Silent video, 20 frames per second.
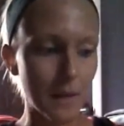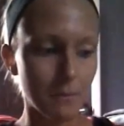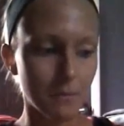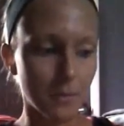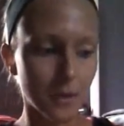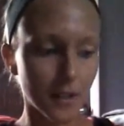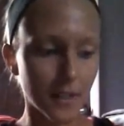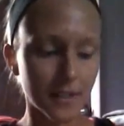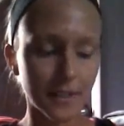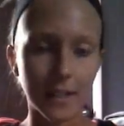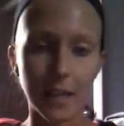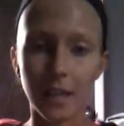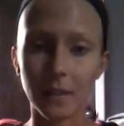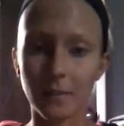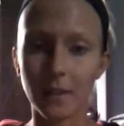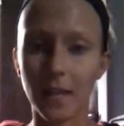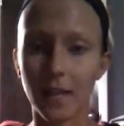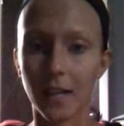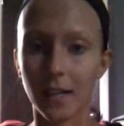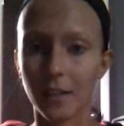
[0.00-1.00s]
my book has
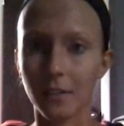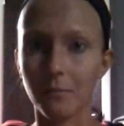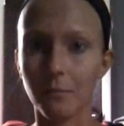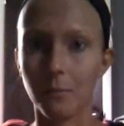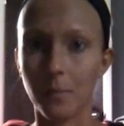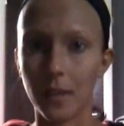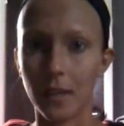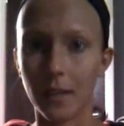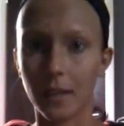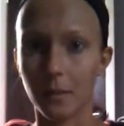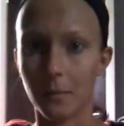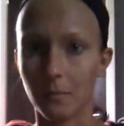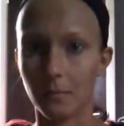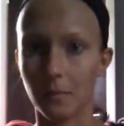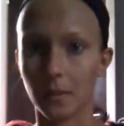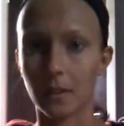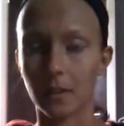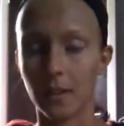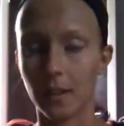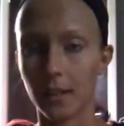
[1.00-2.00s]
gotten kind of big
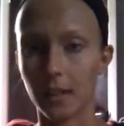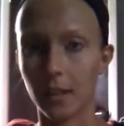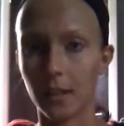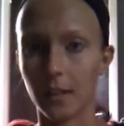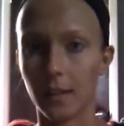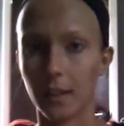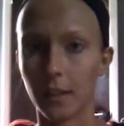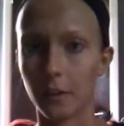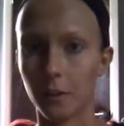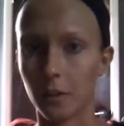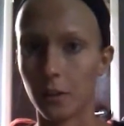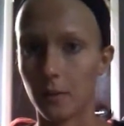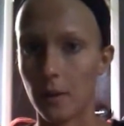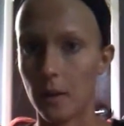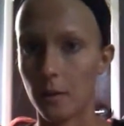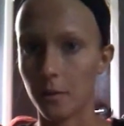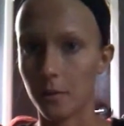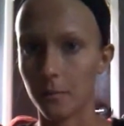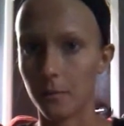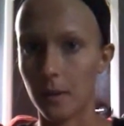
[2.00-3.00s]
and clunky to carry
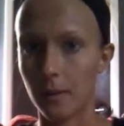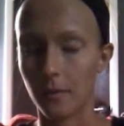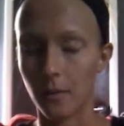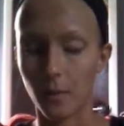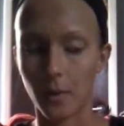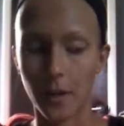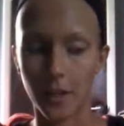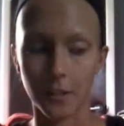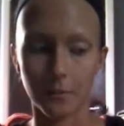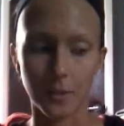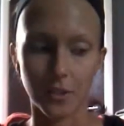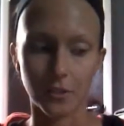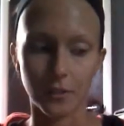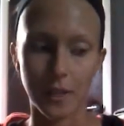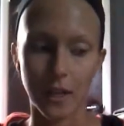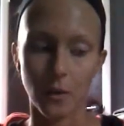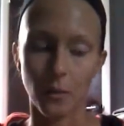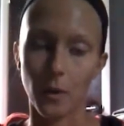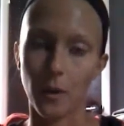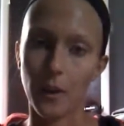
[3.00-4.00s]
around with me everywhere,
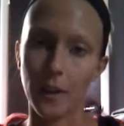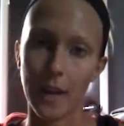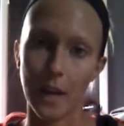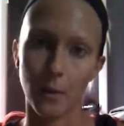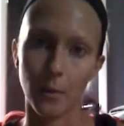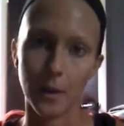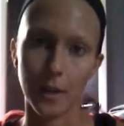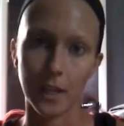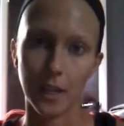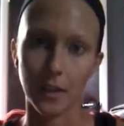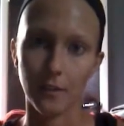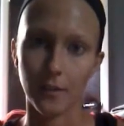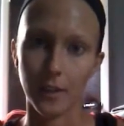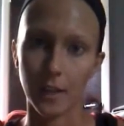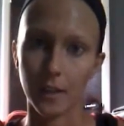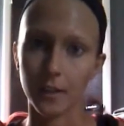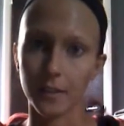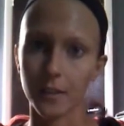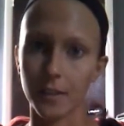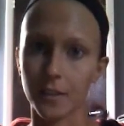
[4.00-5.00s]
especially at work. I work
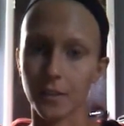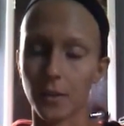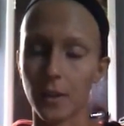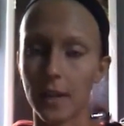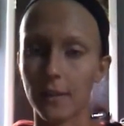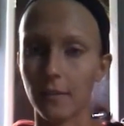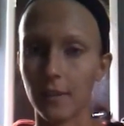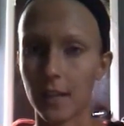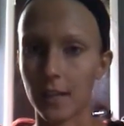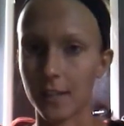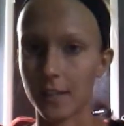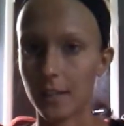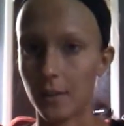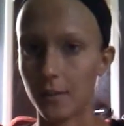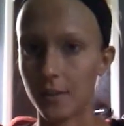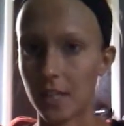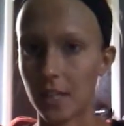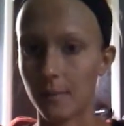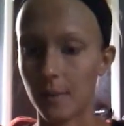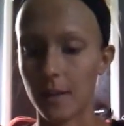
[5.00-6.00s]
evenings, and so I have a lot of
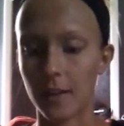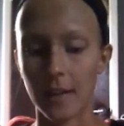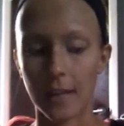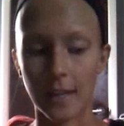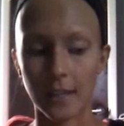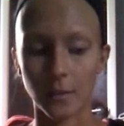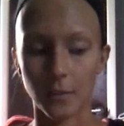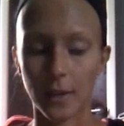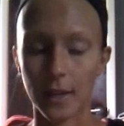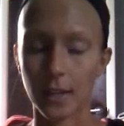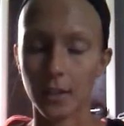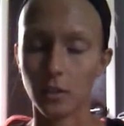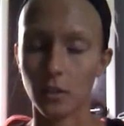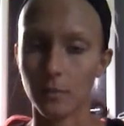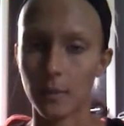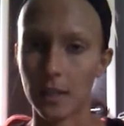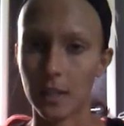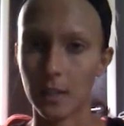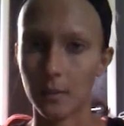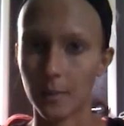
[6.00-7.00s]
downtime at night where I can
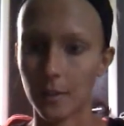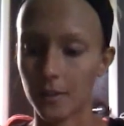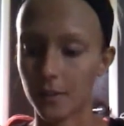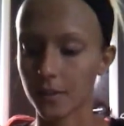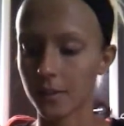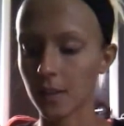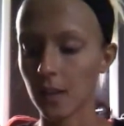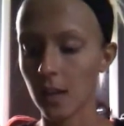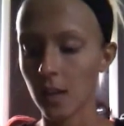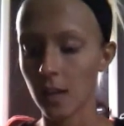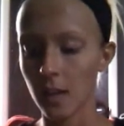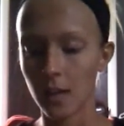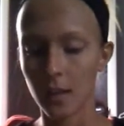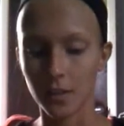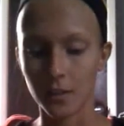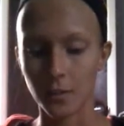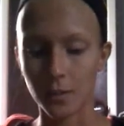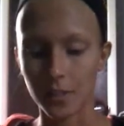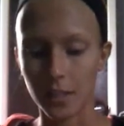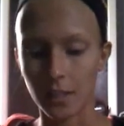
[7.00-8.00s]
do my emails.
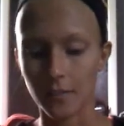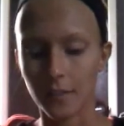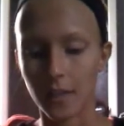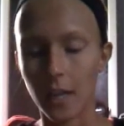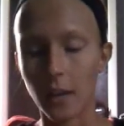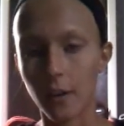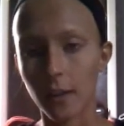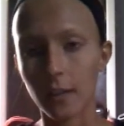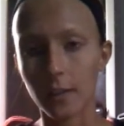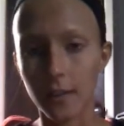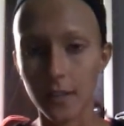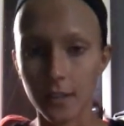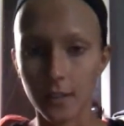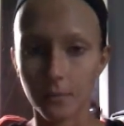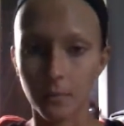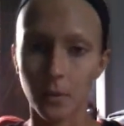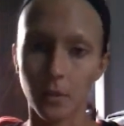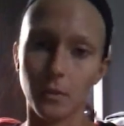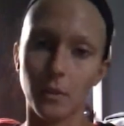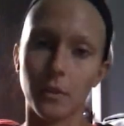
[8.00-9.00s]
So instead of carrying
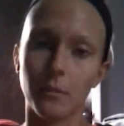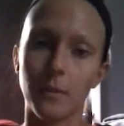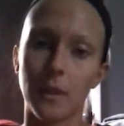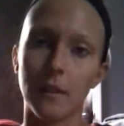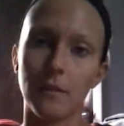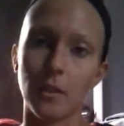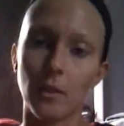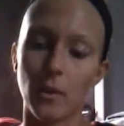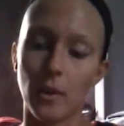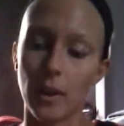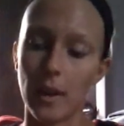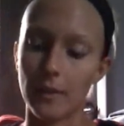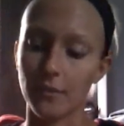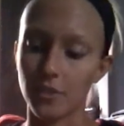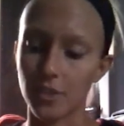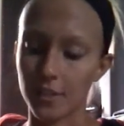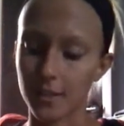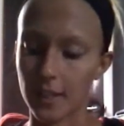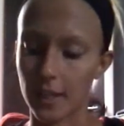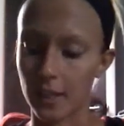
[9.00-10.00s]
this book with me everywhere,
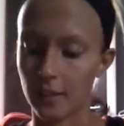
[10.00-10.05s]
I've